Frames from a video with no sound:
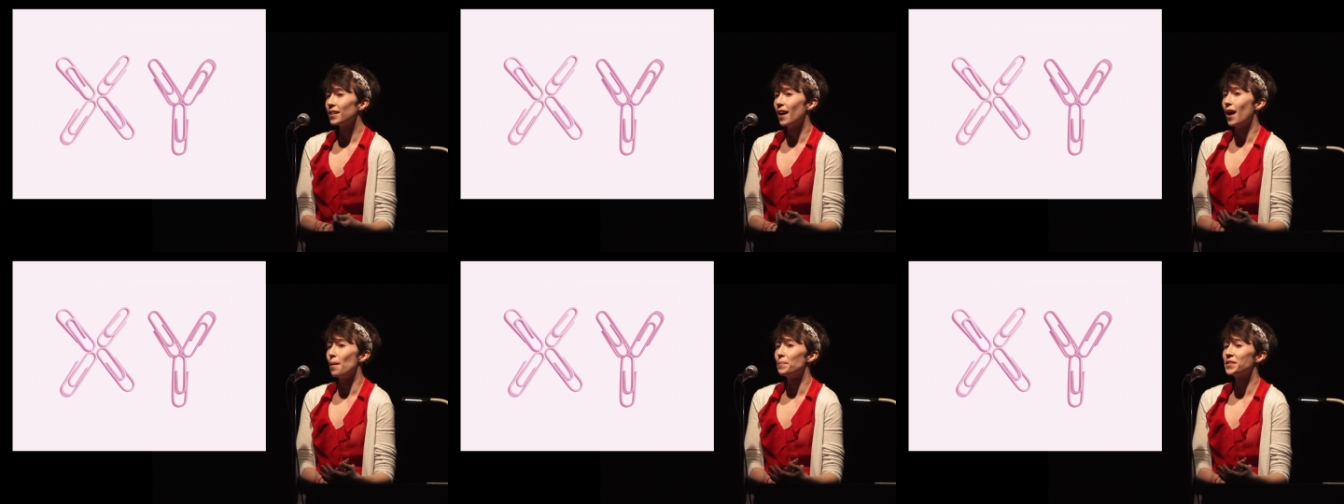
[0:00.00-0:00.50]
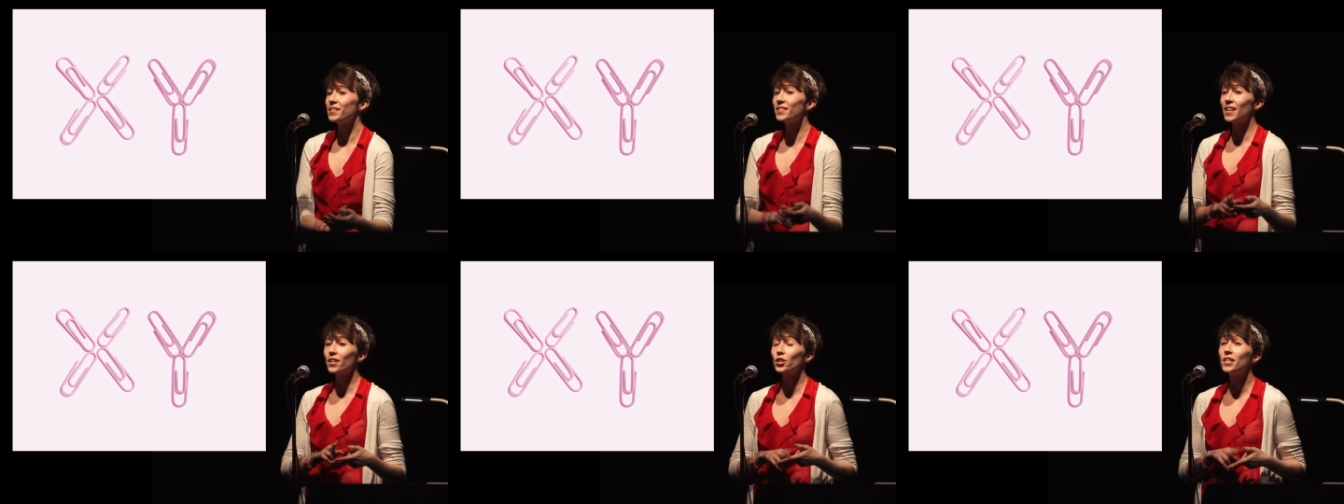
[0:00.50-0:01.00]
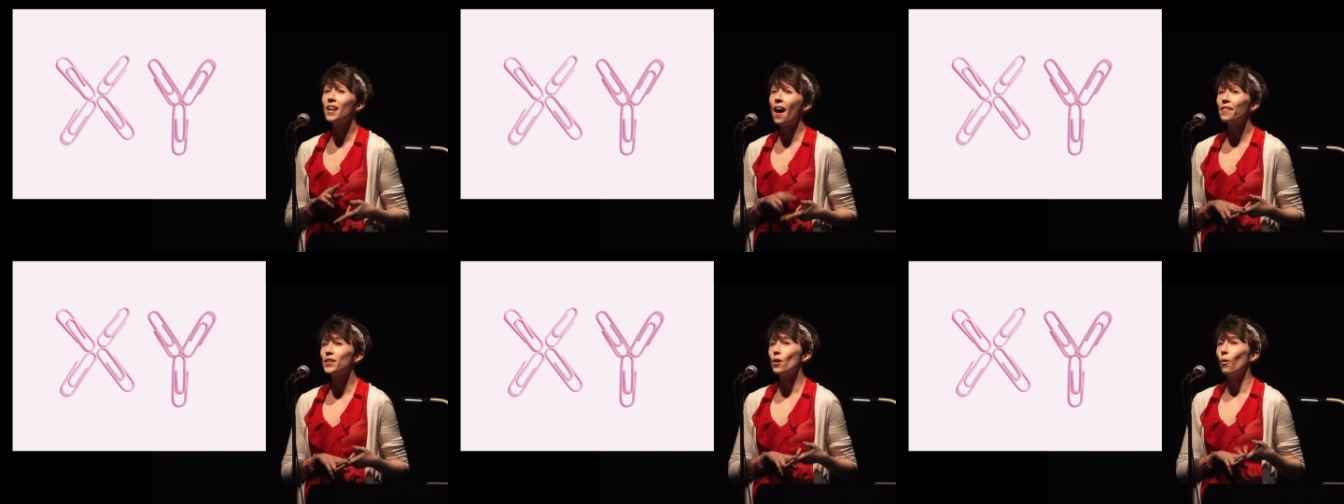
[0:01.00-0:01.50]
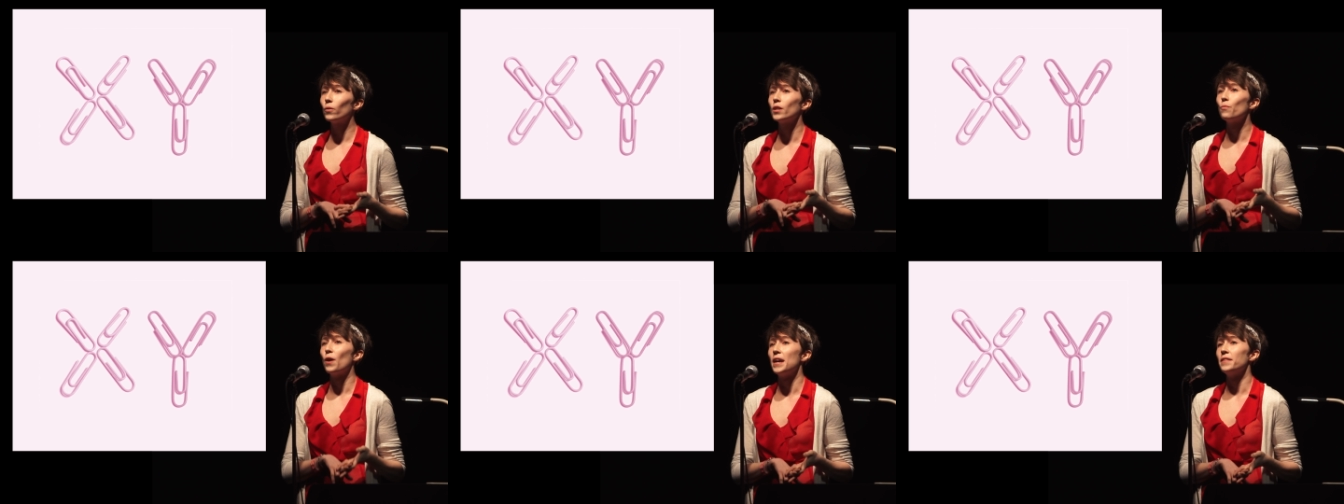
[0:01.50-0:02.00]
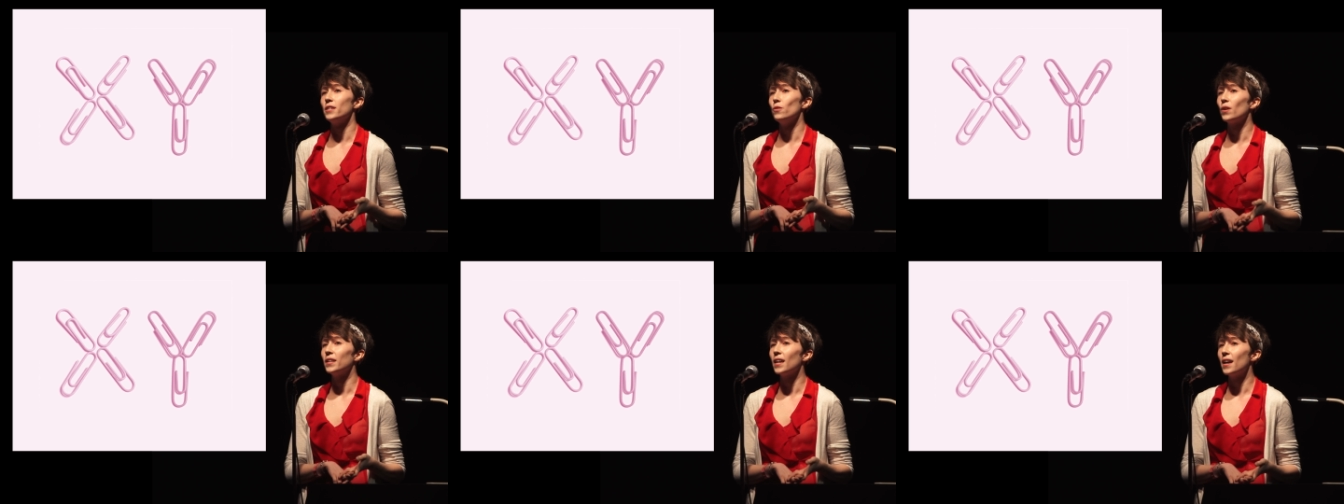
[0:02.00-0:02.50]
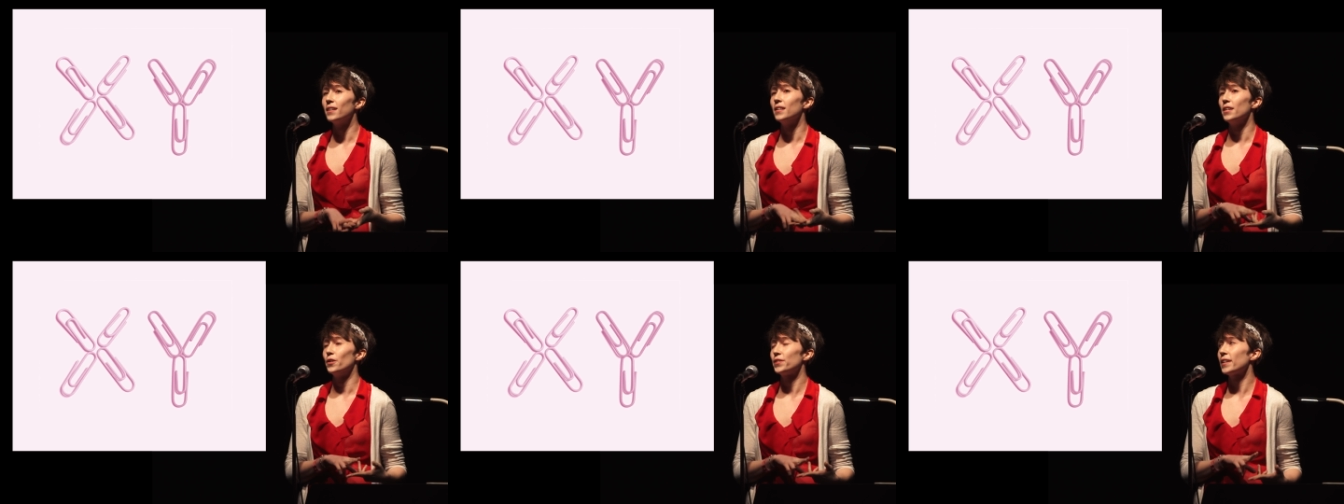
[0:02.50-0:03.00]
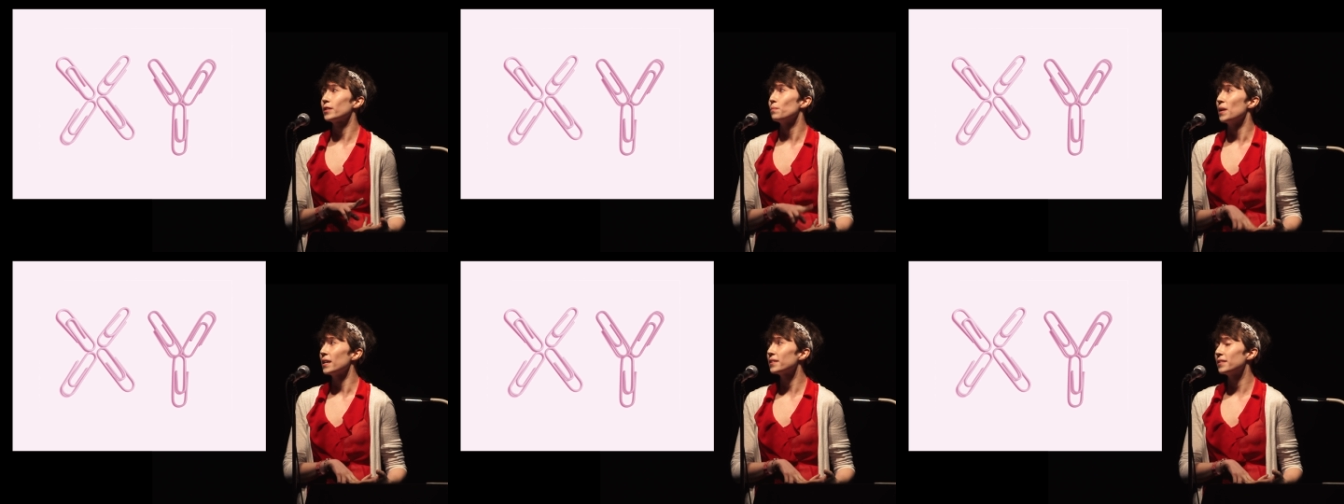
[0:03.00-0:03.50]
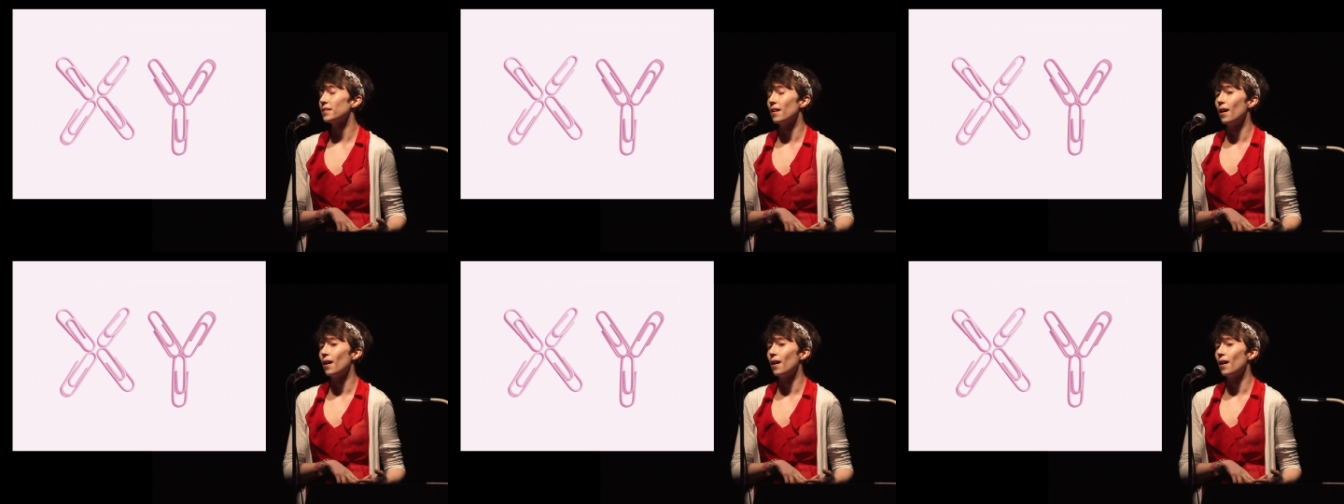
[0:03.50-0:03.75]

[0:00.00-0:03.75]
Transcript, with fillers: Um, but this is actually not the only way that you can get an intersex mix.